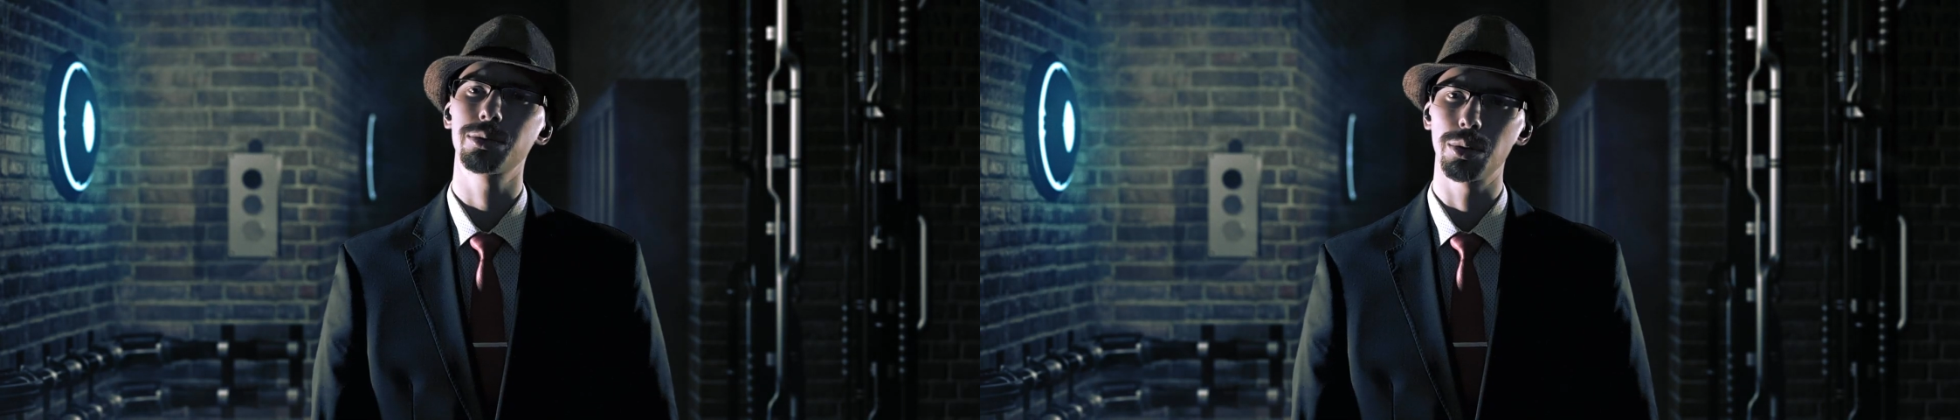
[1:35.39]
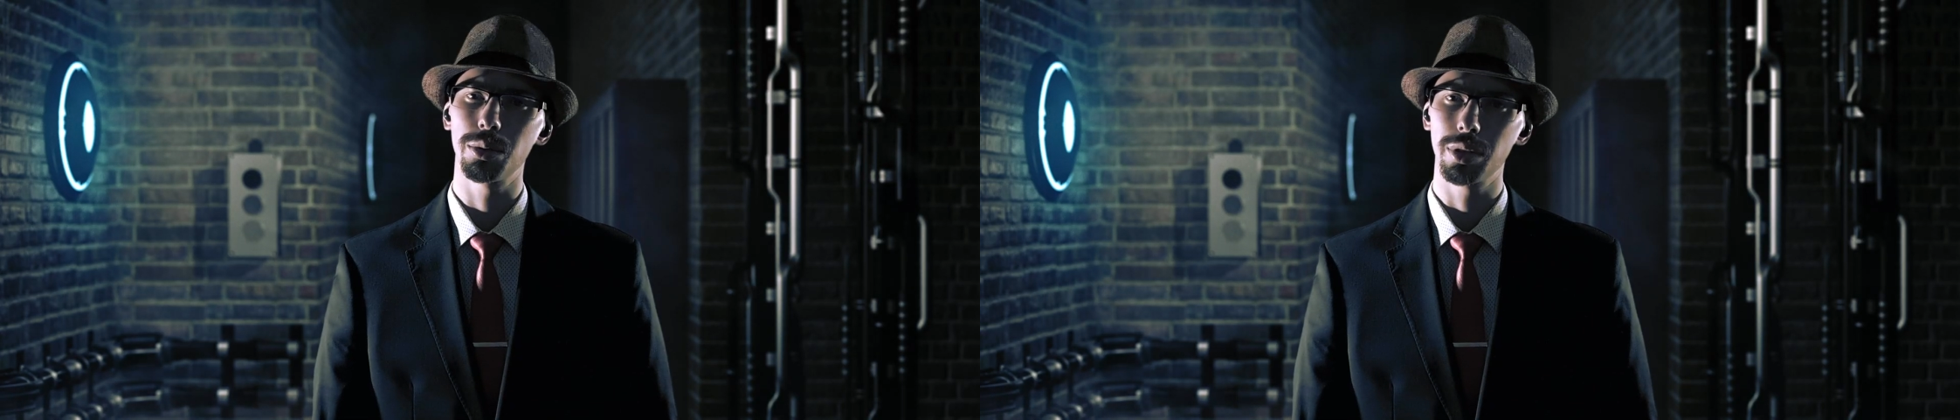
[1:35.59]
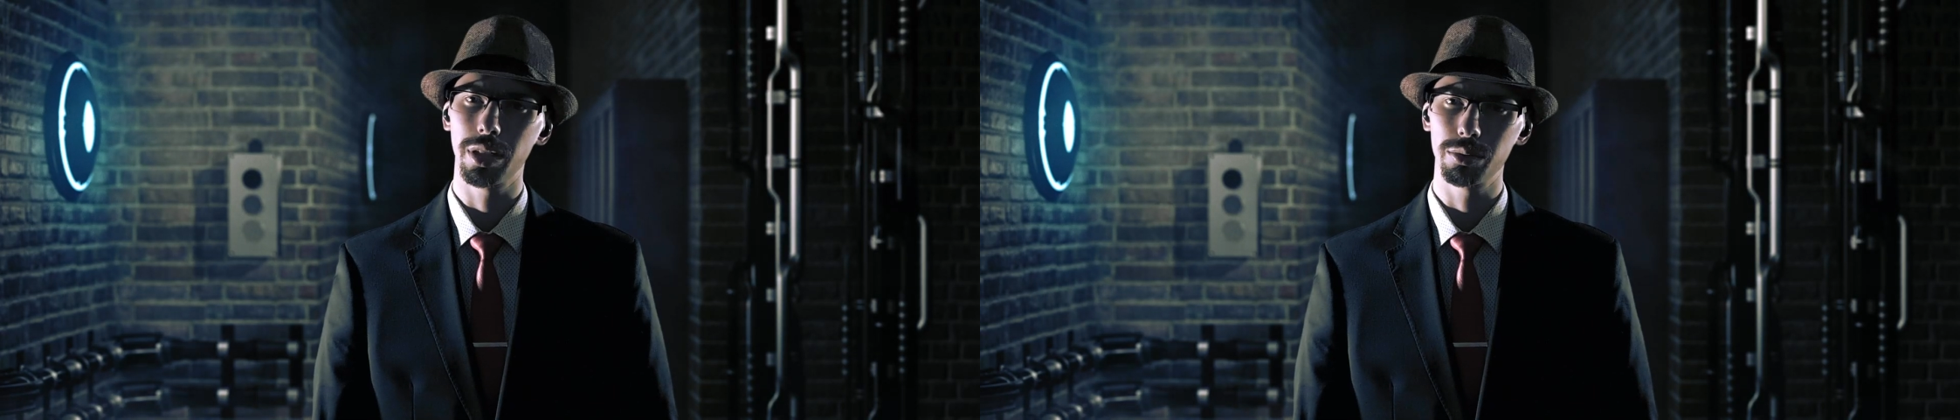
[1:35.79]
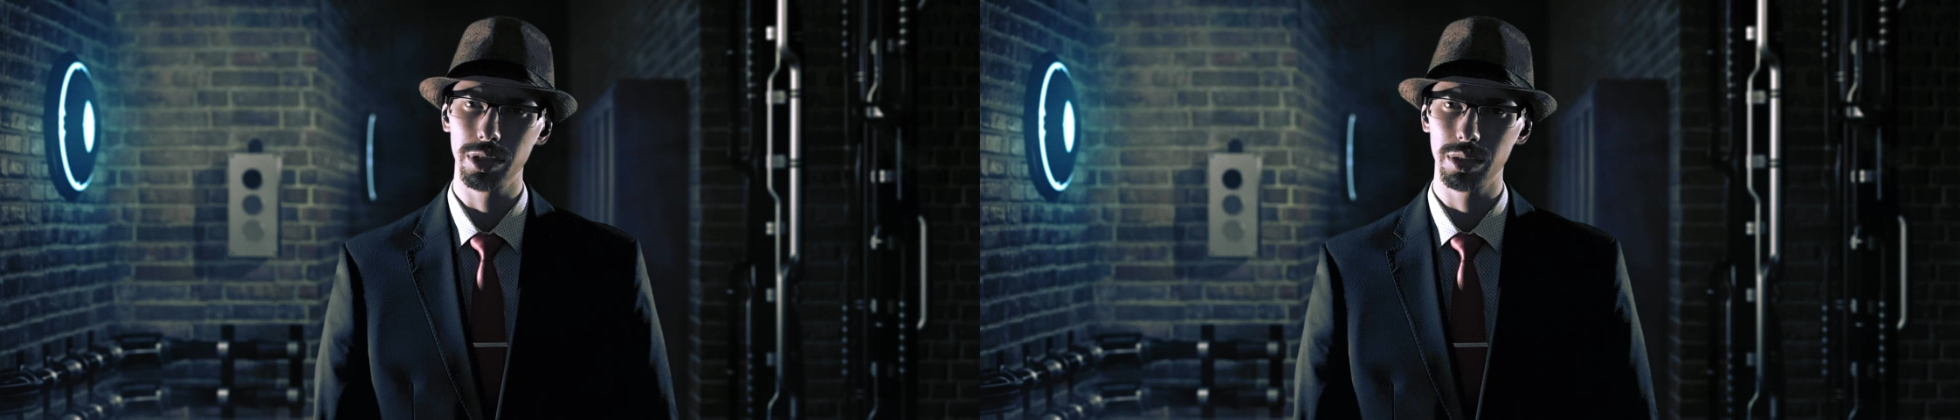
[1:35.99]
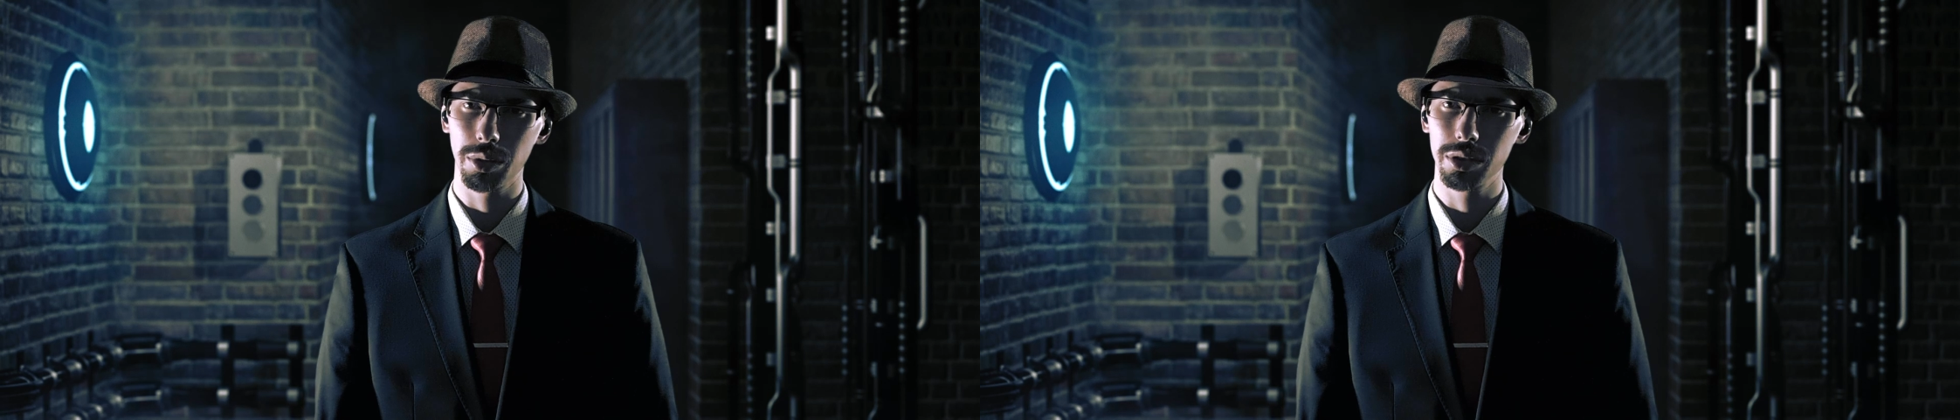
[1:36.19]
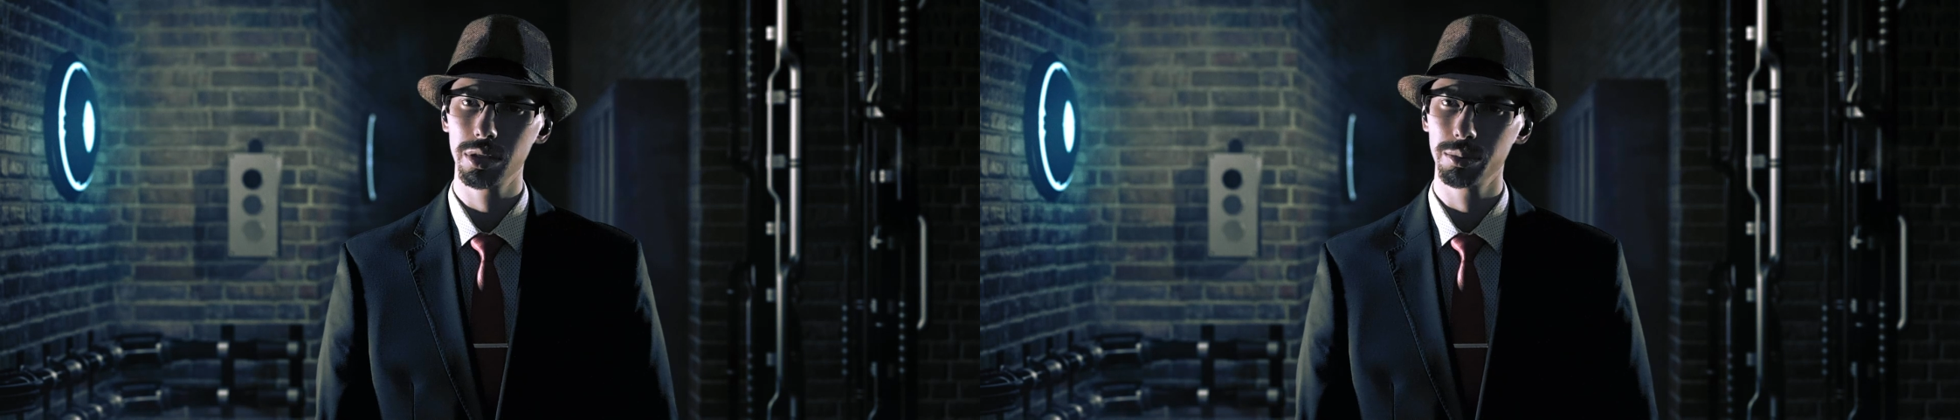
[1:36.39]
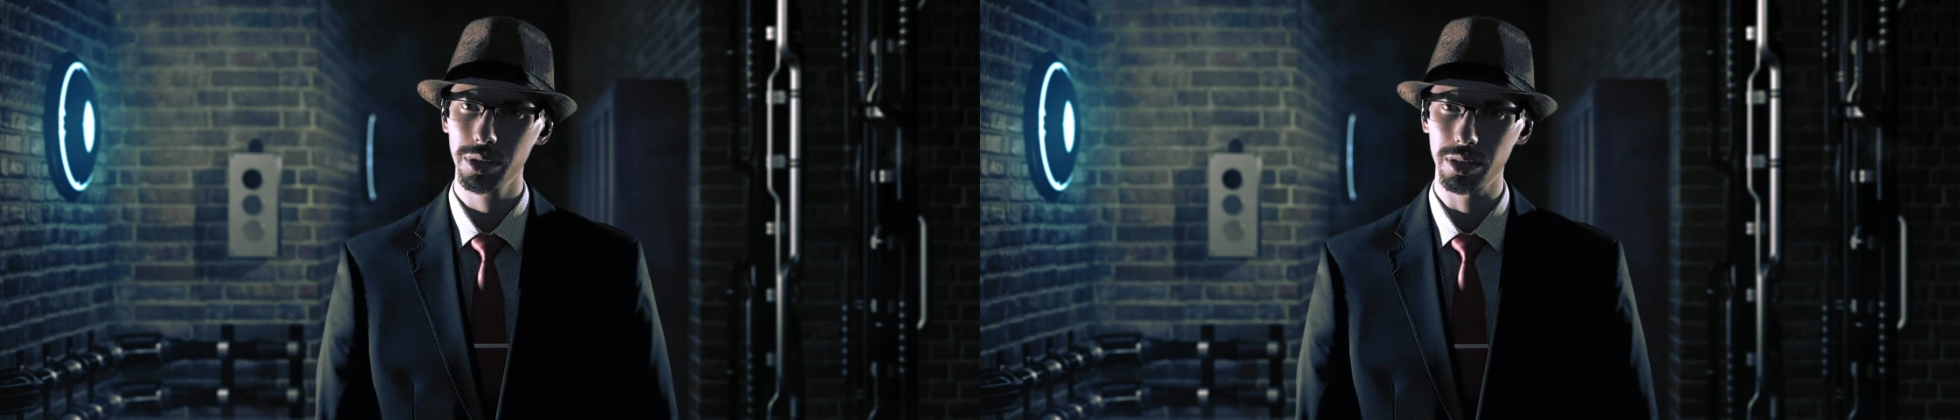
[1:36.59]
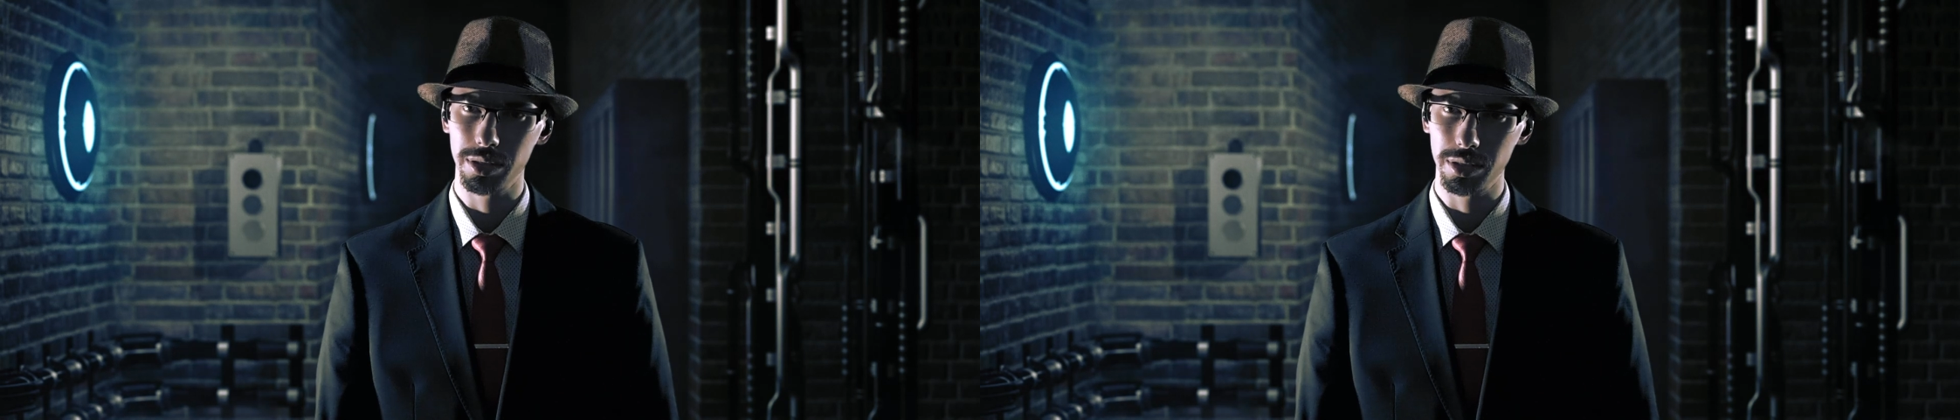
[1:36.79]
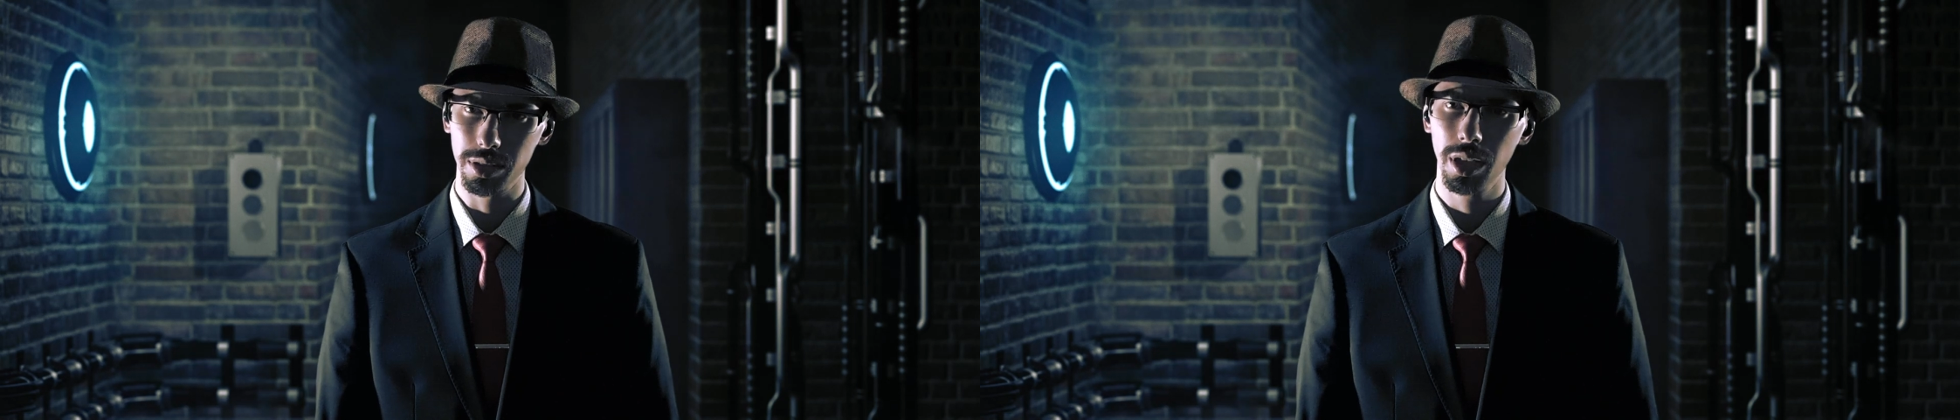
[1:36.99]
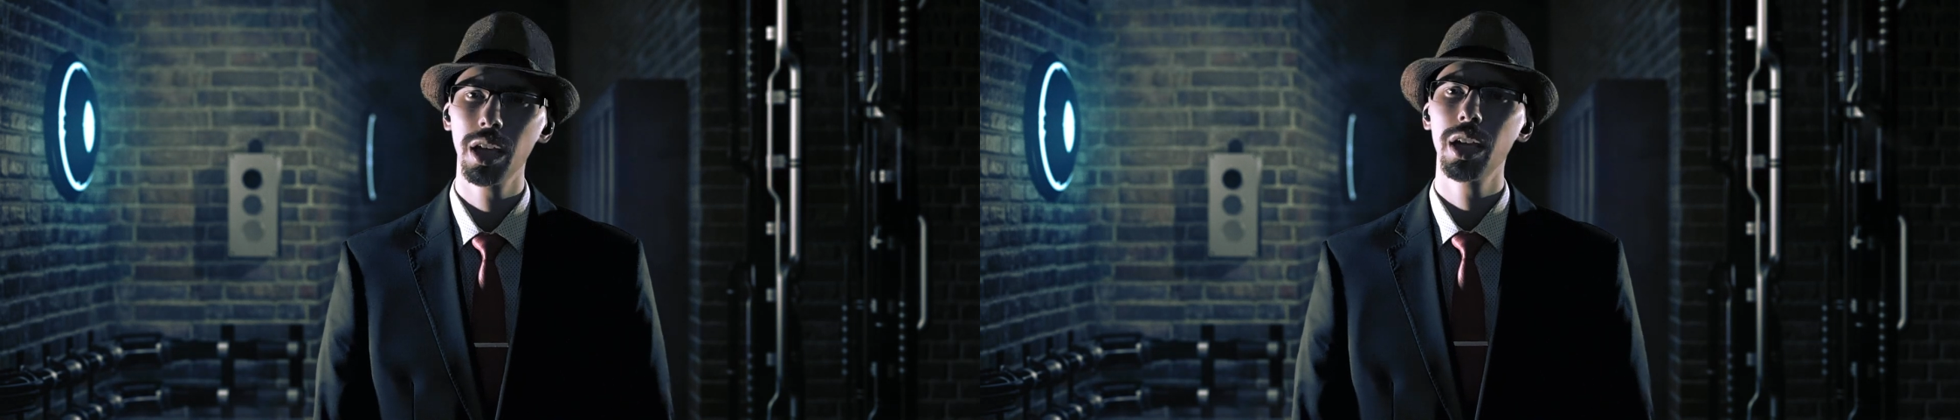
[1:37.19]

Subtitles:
role and responsibility